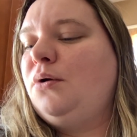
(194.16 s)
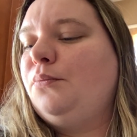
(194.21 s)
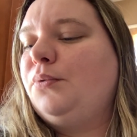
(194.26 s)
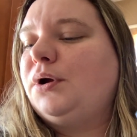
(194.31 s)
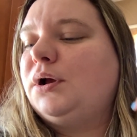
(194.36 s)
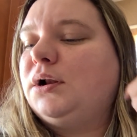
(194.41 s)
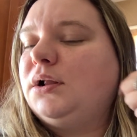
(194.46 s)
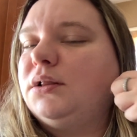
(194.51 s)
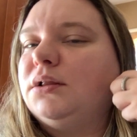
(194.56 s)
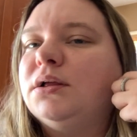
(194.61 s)
We're
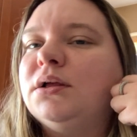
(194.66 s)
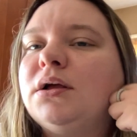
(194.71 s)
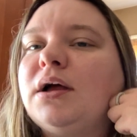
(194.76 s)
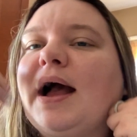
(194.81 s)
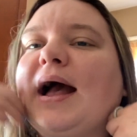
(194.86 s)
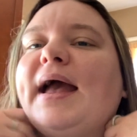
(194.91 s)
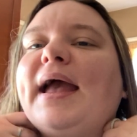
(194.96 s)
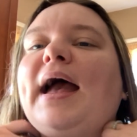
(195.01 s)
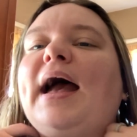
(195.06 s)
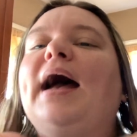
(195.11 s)
gonna,
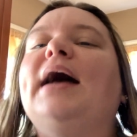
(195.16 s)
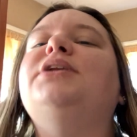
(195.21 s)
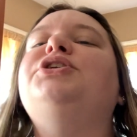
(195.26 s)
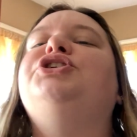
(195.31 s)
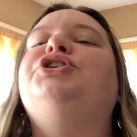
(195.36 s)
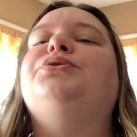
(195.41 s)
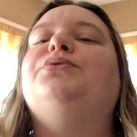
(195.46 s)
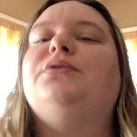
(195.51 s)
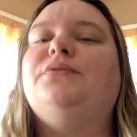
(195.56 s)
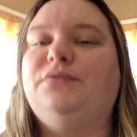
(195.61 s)
I had
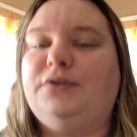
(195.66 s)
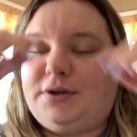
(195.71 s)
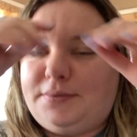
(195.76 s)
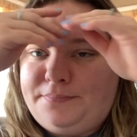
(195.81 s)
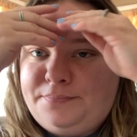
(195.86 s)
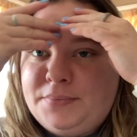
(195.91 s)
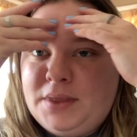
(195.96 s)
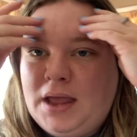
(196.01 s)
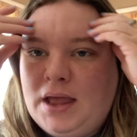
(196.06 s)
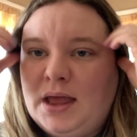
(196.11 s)
two of
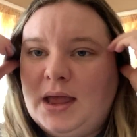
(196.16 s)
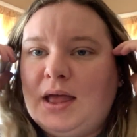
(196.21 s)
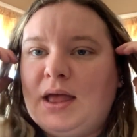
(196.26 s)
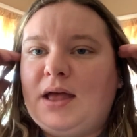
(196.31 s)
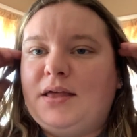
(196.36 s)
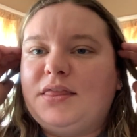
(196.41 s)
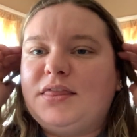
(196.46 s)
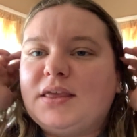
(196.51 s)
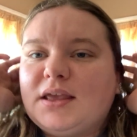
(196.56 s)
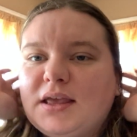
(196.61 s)
them
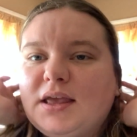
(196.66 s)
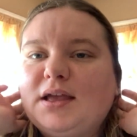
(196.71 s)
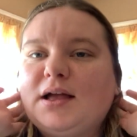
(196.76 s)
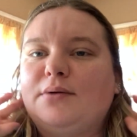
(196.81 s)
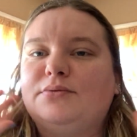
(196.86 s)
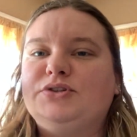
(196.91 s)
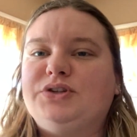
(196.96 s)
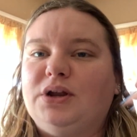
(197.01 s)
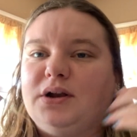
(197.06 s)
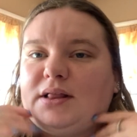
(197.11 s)
thinking I
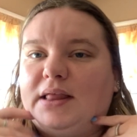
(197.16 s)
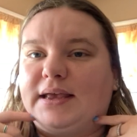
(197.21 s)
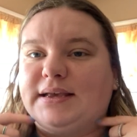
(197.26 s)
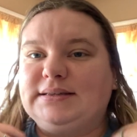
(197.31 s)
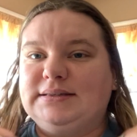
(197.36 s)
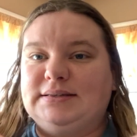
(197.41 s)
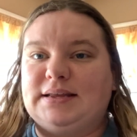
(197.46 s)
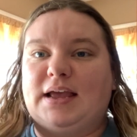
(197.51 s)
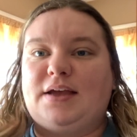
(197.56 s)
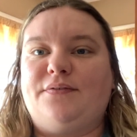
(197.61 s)
was gonna like
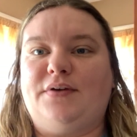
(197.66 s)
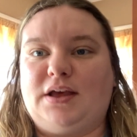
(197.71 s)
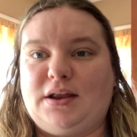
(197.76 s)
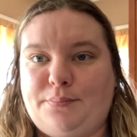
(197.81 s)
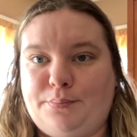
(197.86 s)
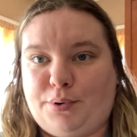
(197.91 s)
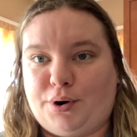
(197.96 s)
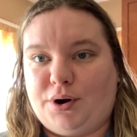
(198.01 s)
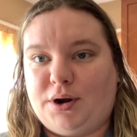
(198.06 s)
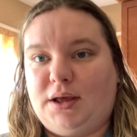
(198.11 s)
save it
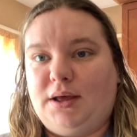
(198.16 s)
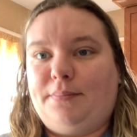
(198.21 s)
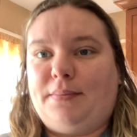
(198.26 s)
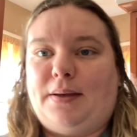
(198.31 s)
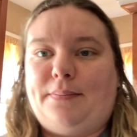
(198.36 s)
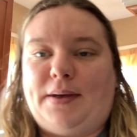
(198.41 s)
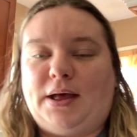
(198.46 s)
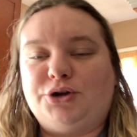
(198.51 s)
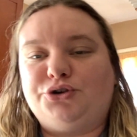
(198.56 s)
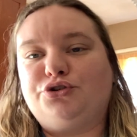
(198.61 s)
and burn it in
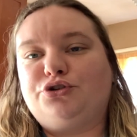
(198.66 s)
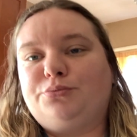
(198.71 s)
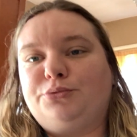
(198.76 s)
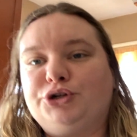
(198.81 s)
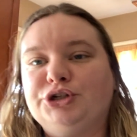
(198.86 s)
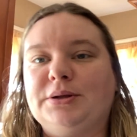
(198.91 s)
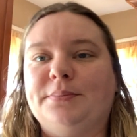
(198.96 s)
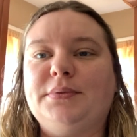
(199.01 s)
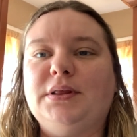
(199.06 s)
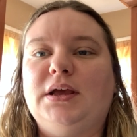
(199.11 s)
my bedroom
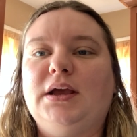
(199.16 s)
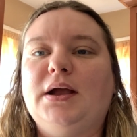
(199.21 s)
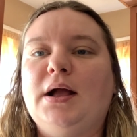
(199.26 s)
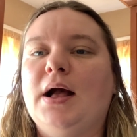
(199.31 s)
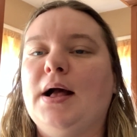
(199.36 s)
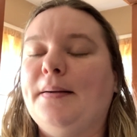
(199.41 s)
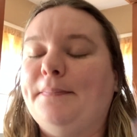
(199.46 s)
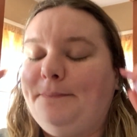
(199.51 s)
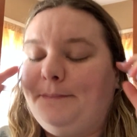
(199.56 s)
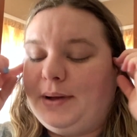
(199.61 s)
or something,
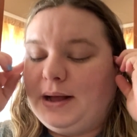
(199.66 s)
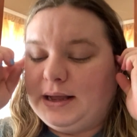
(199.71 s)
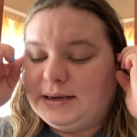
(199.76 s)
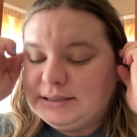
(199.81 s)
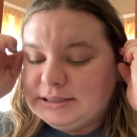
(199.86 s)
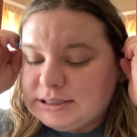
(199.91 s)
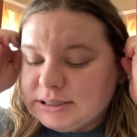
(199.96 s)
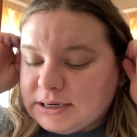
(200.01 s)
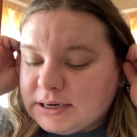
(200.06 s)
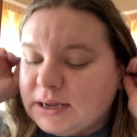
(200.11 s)

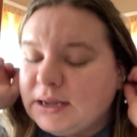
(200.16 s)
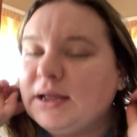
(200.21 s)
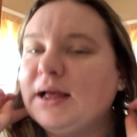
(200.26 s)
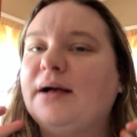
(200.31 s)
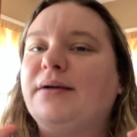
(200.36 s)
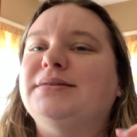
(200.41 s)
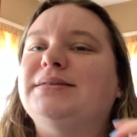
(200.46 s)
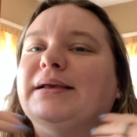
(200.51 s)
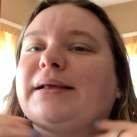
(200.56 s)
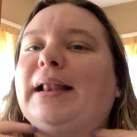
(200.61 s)
but
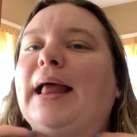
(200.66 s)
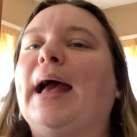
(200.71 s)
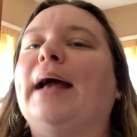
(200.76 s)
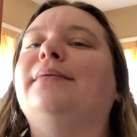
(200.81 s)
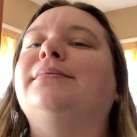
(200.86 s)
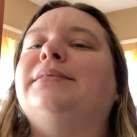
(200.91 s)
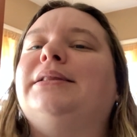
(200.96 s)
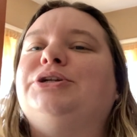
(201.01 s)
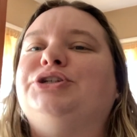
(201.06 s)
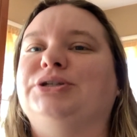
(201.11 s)
I was like, nah,
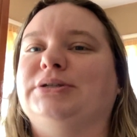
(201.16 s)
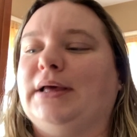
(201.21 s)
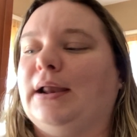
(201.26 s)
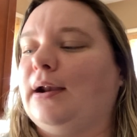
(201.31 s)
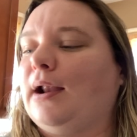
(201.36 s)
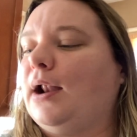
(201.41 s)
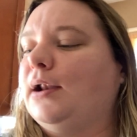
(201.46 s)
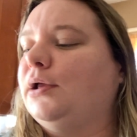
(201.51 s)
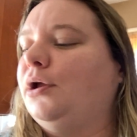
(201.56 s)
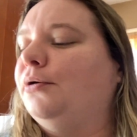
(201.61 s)
let's just get
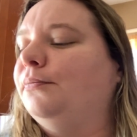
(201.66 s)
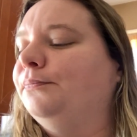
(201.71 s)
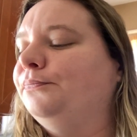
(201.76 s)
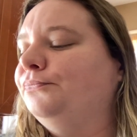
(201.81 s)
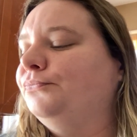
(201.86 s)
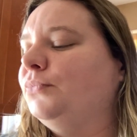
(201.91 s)
it out of here.